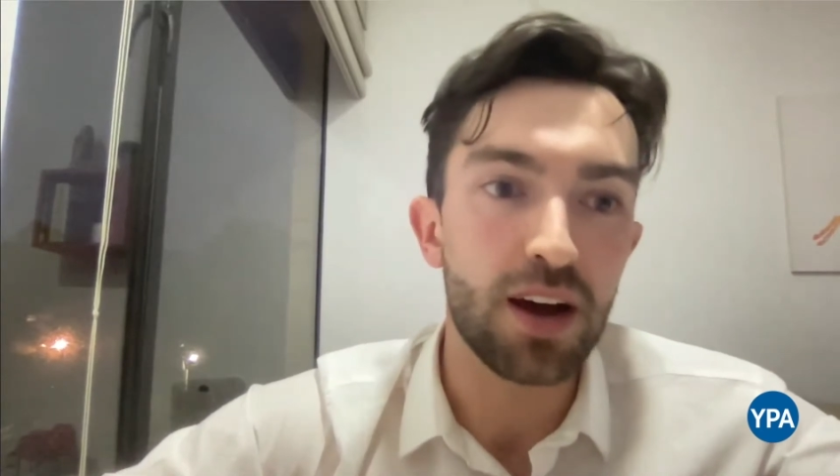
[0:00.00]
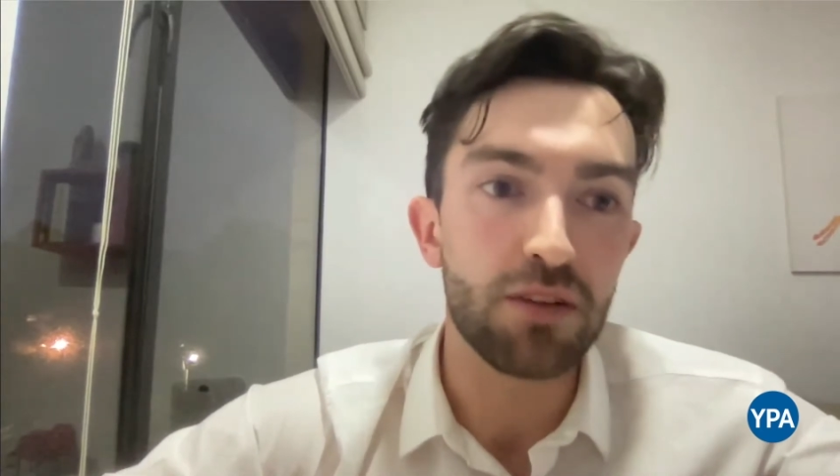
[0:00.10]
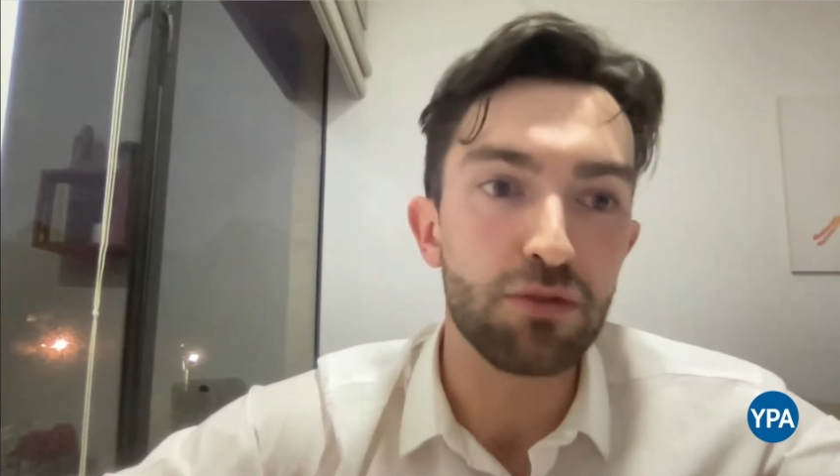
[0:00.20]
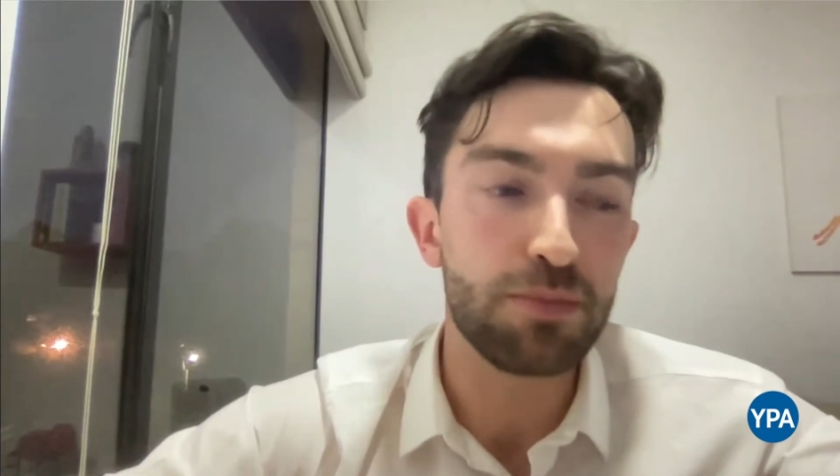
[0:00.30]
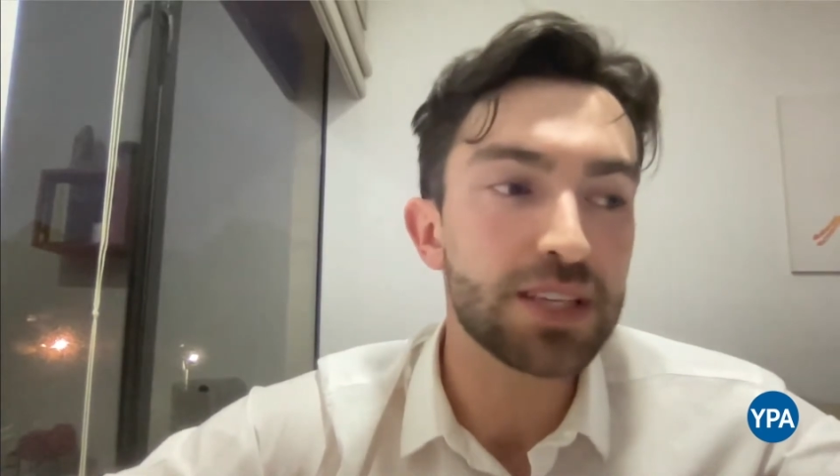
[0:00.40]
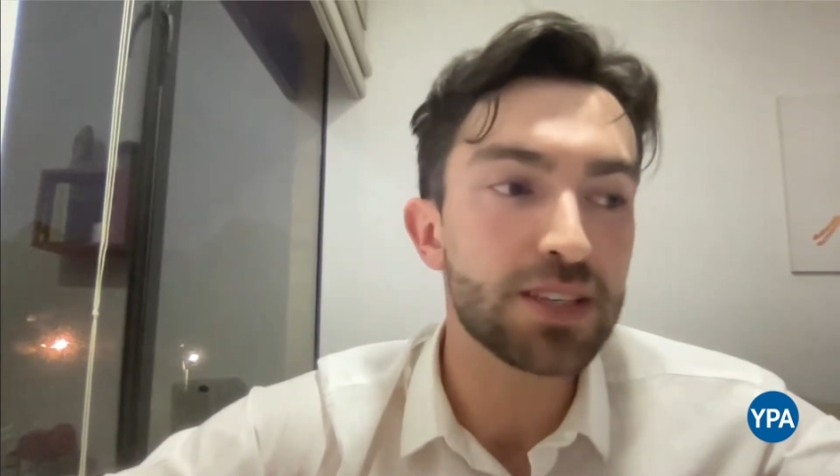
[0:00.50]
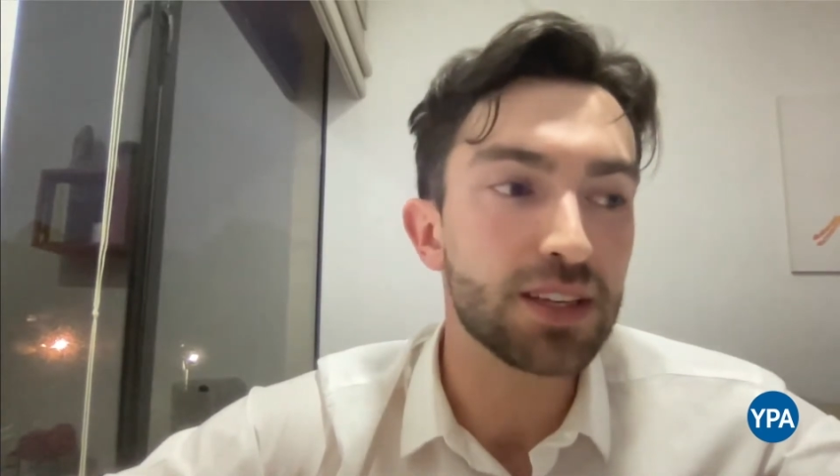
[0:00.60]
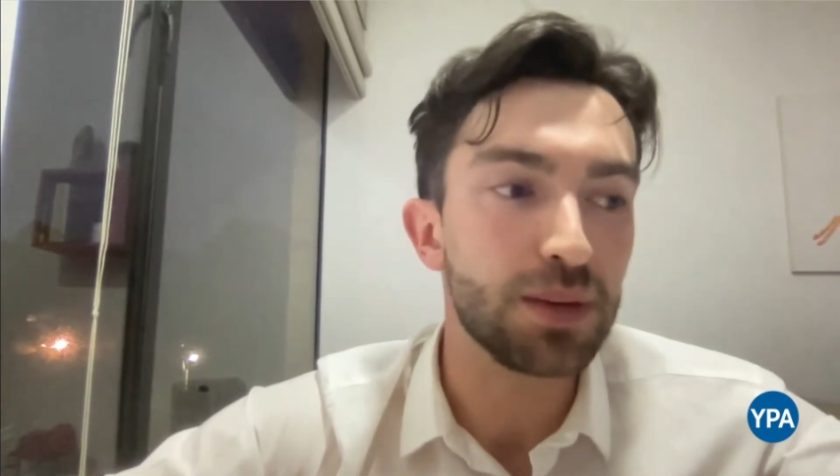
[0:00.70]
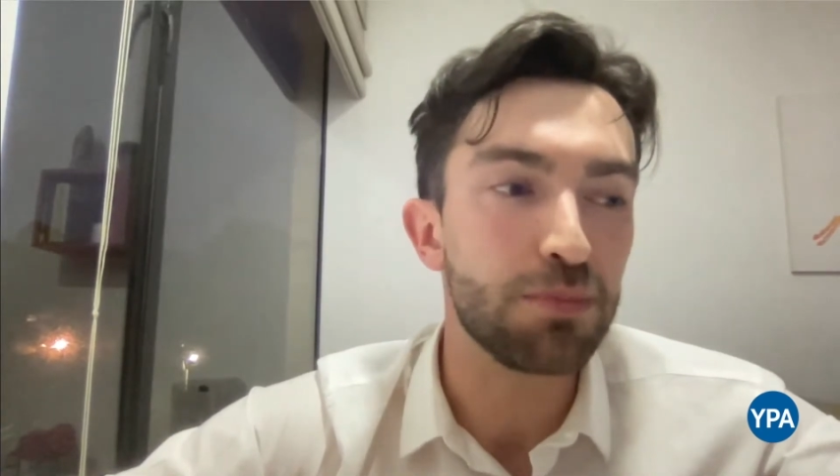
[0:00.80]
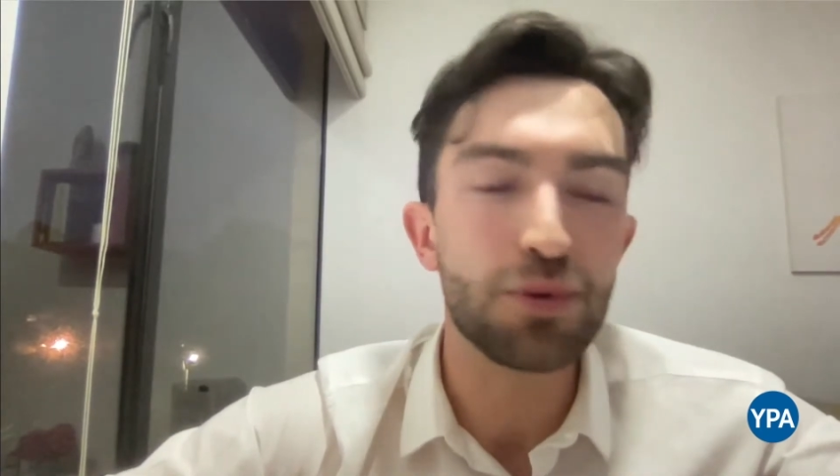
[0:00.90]
of
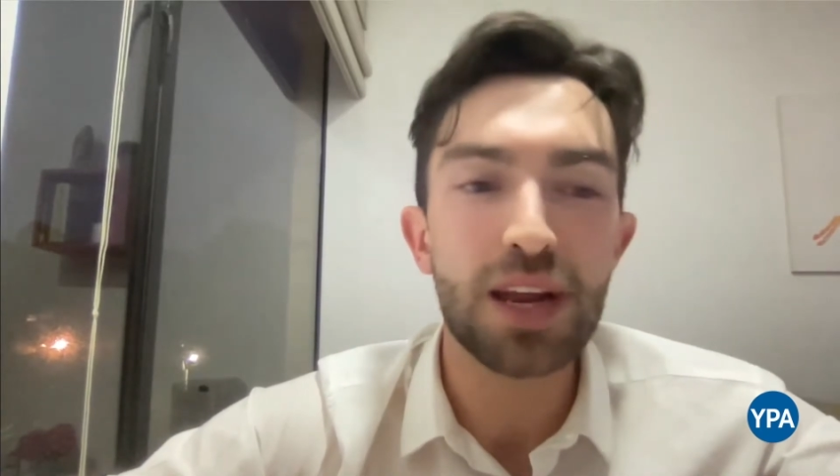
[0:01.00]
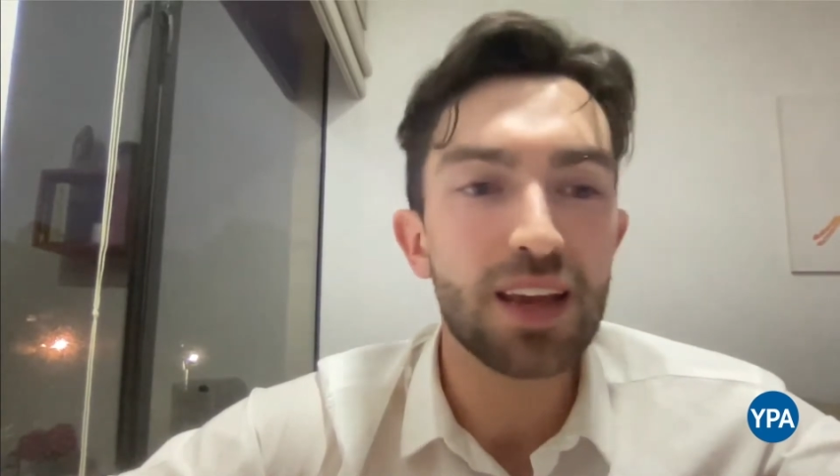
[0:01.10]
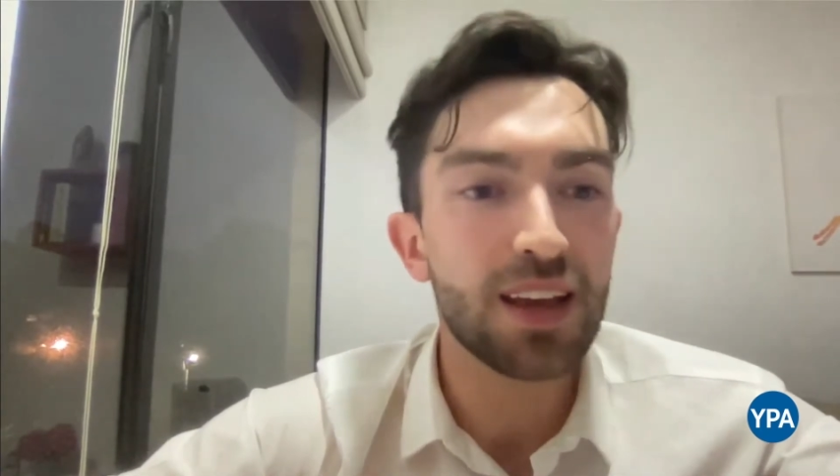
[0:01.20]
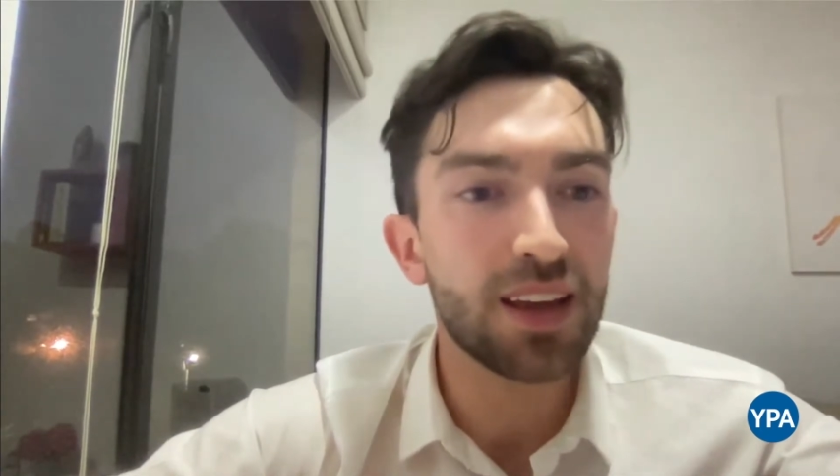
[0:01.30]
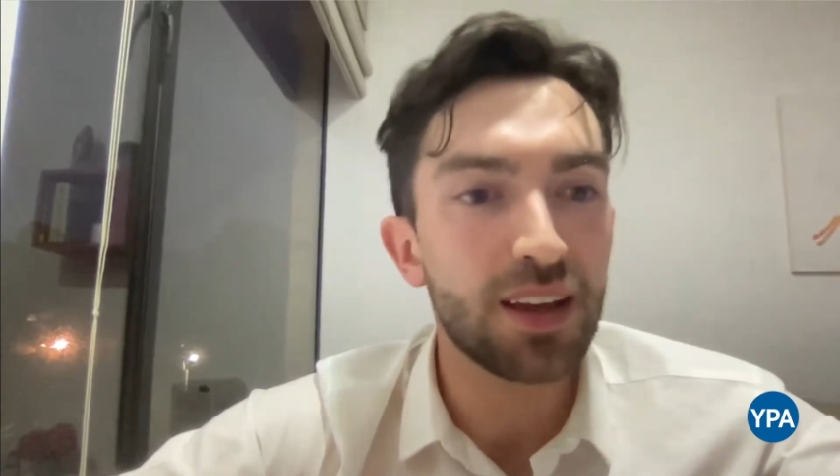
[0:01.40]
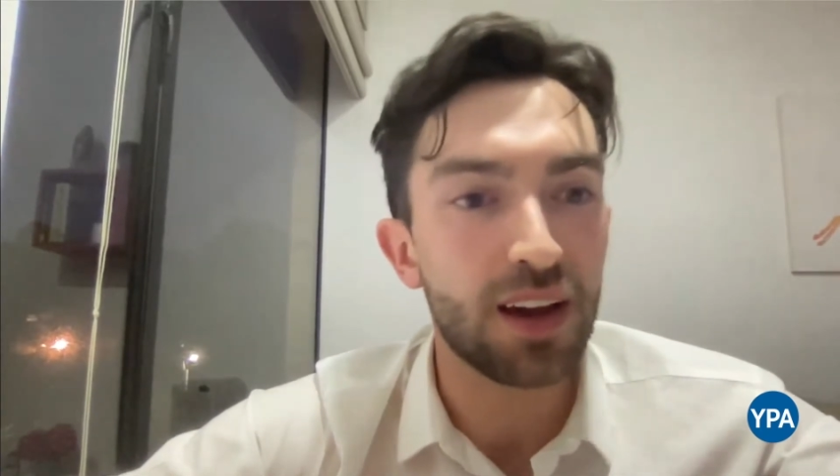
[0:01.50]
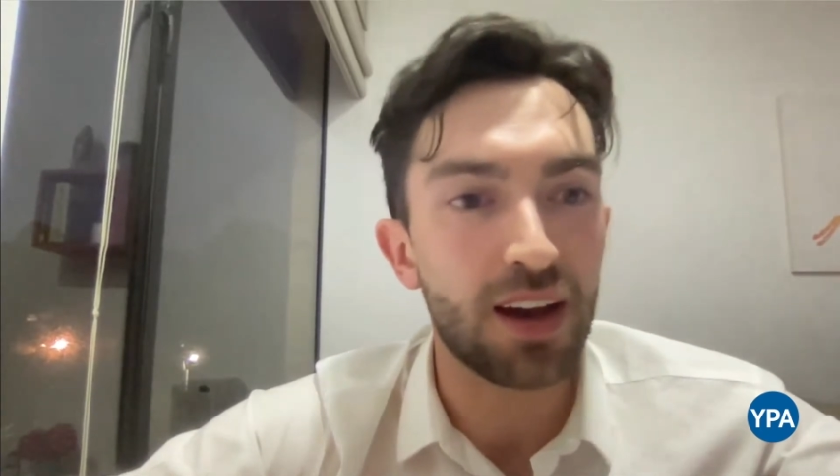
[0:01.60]
basically breaking